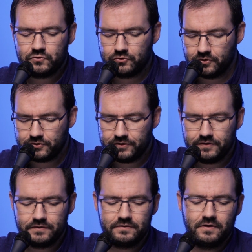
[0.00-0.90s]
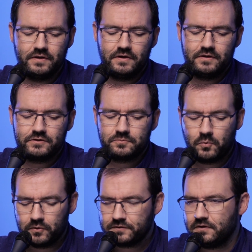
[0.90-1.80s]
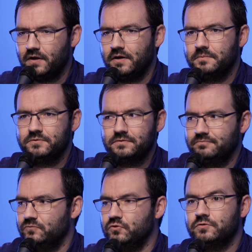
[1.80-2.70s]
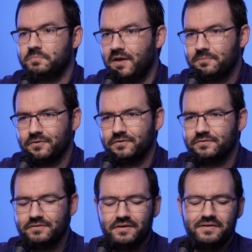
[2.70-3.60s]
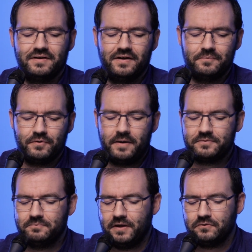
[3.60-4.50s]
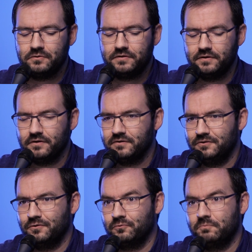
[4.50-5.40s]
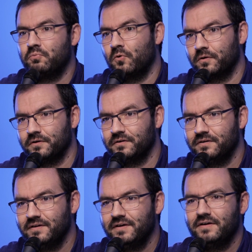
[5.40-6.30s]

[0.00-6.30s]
Churches, sports clubs, newspapers, perhaps in Penhold here, the reporter.